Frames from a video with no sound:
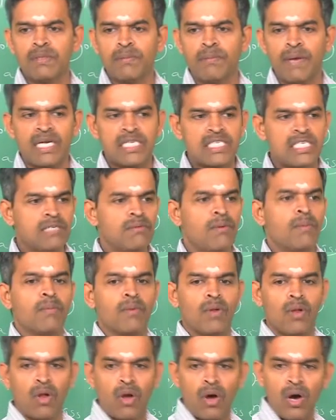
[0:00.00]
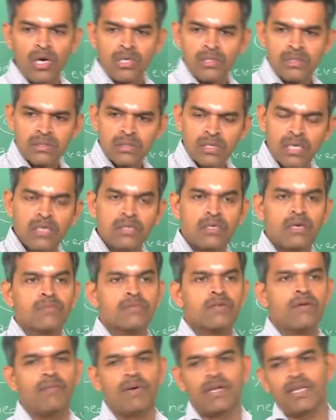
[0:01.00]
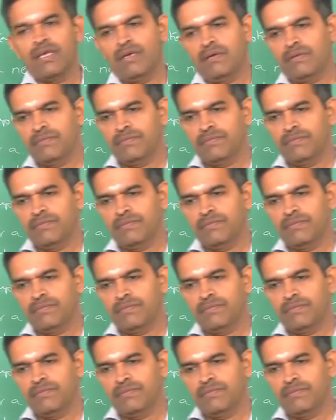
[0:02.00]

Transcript: me the maximum loss in terms of money.